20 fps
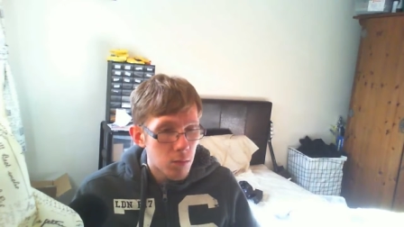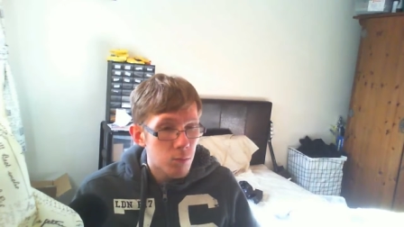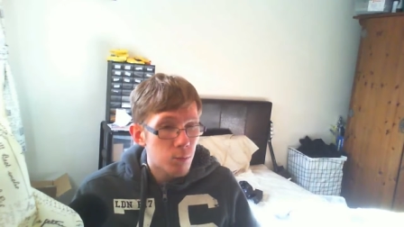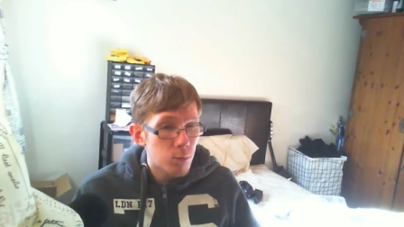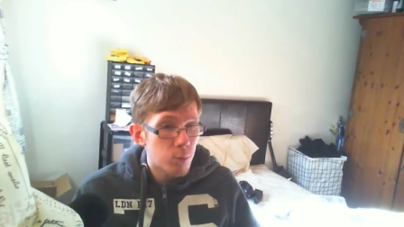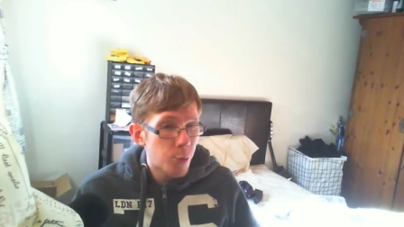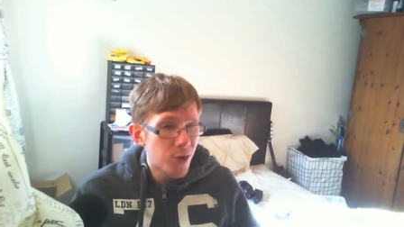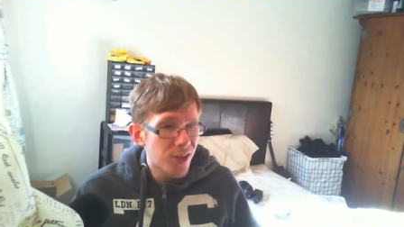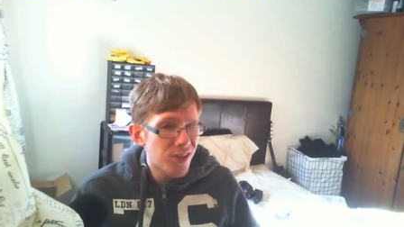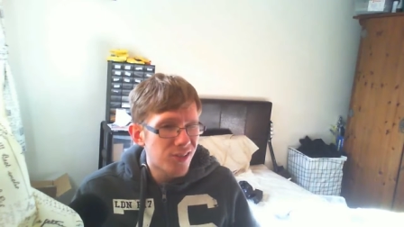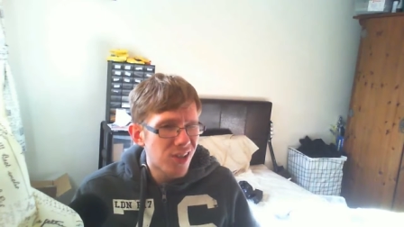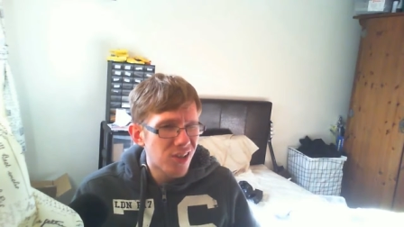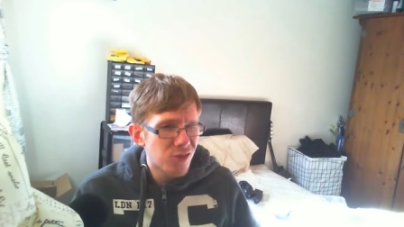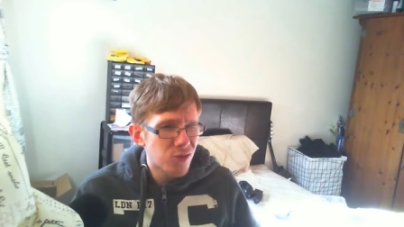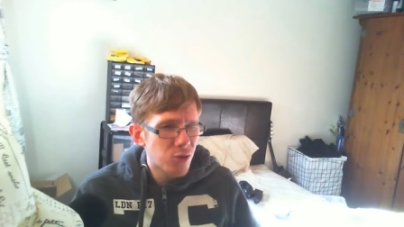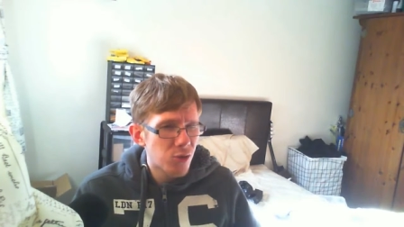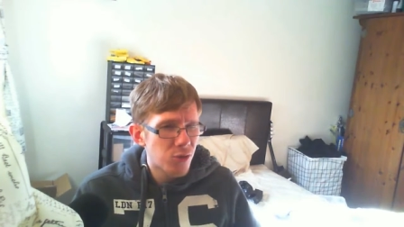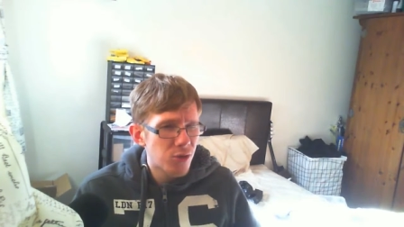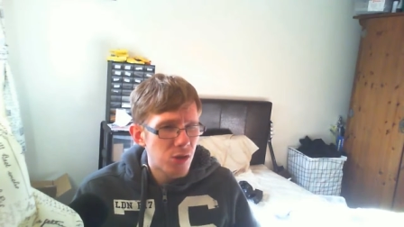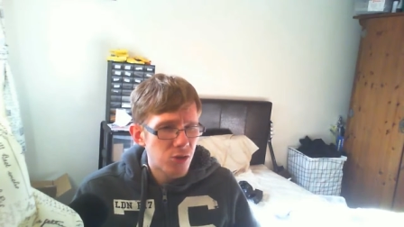Would I say it's
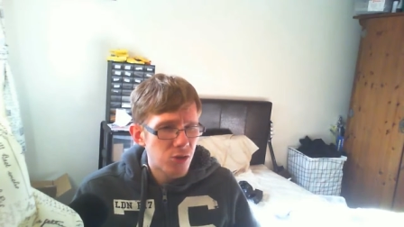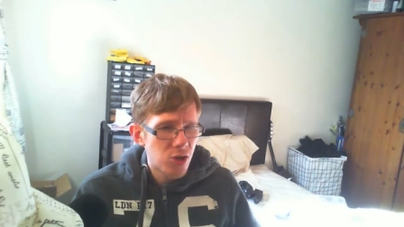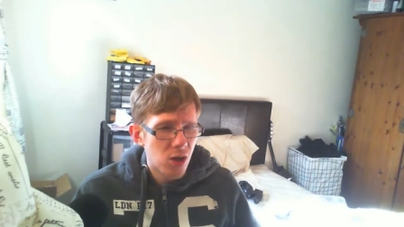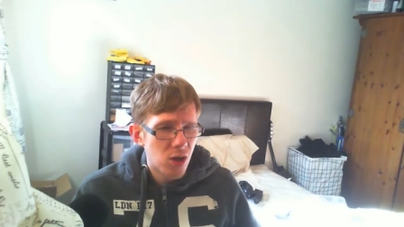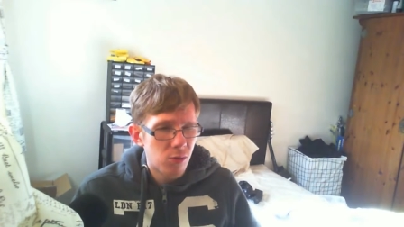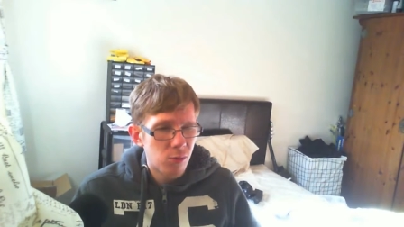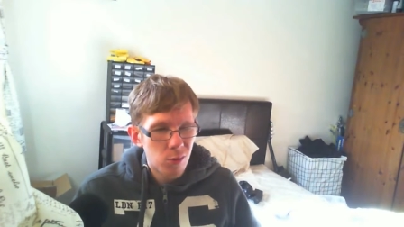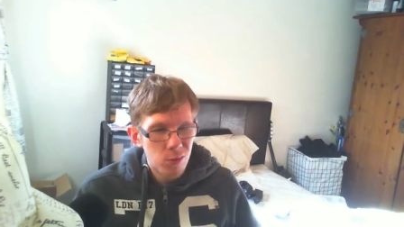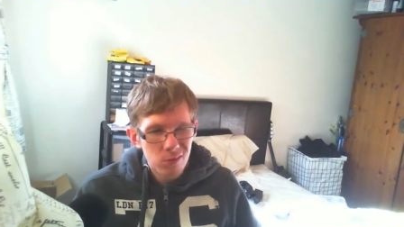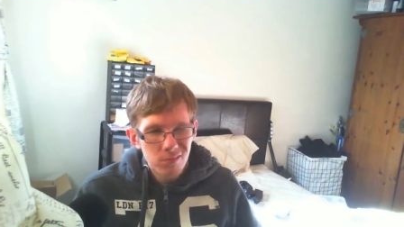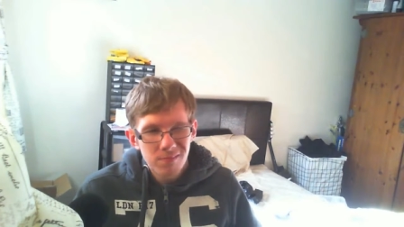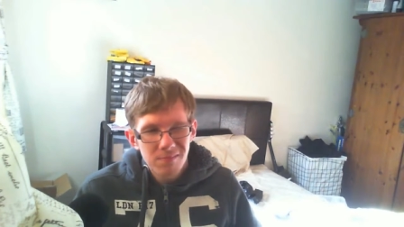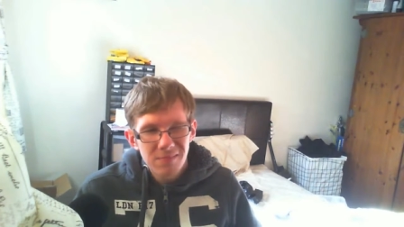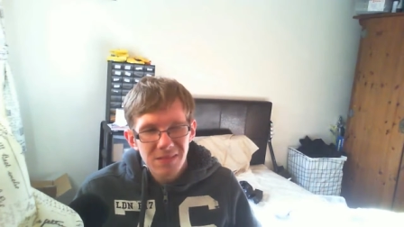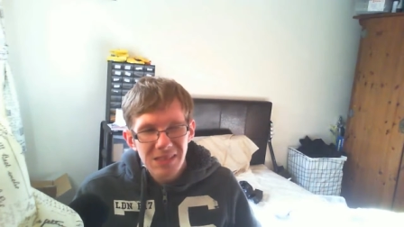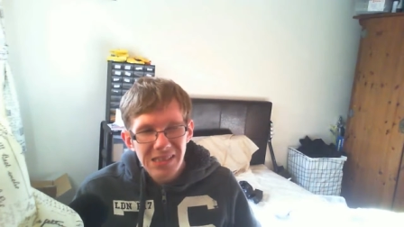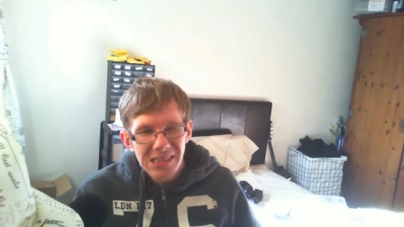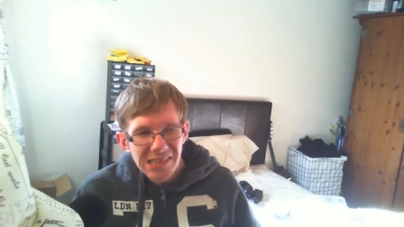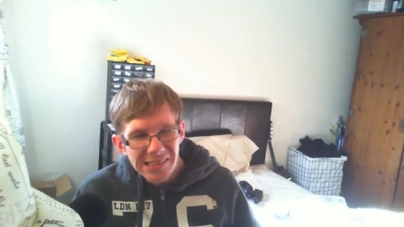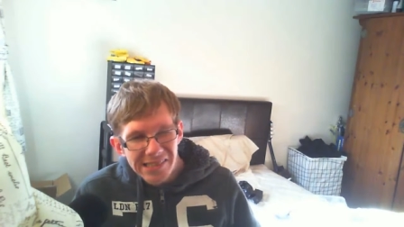good in general?
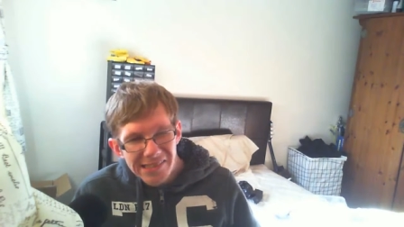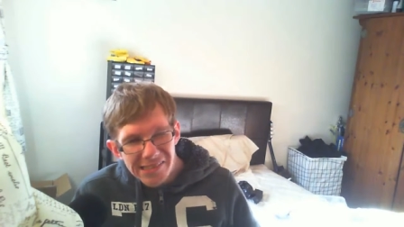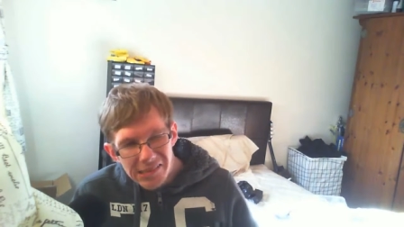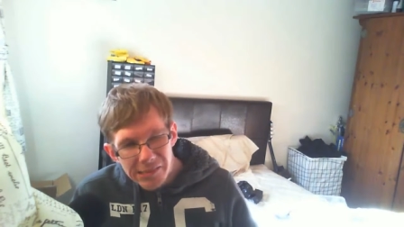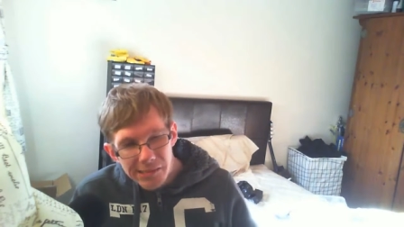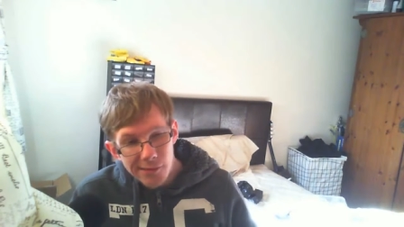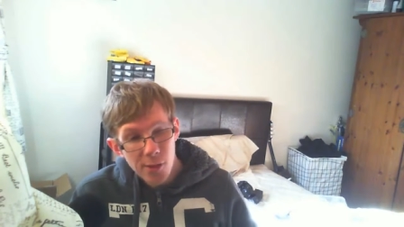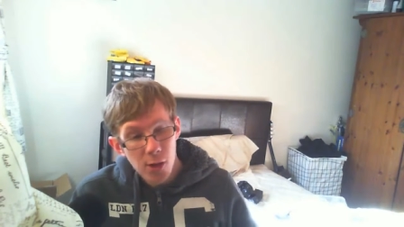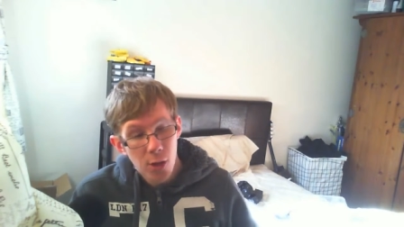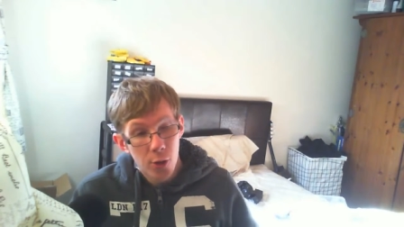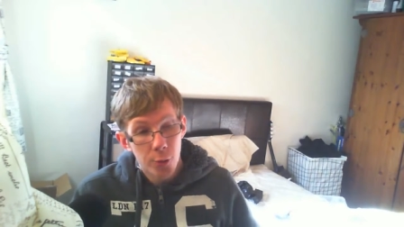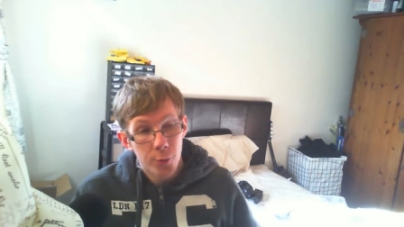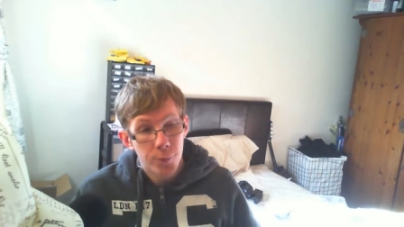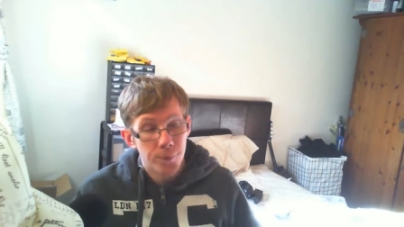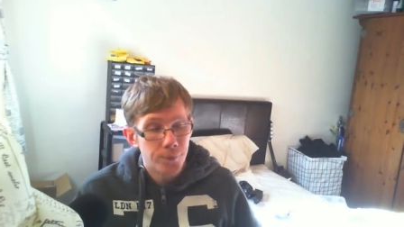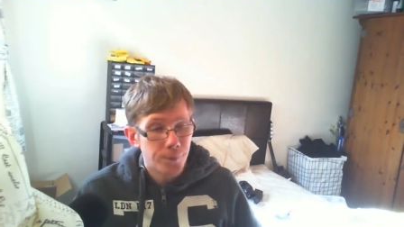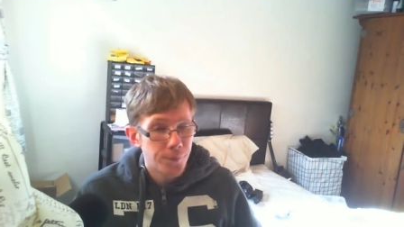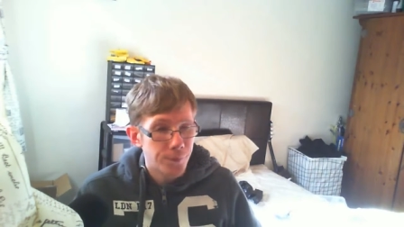No.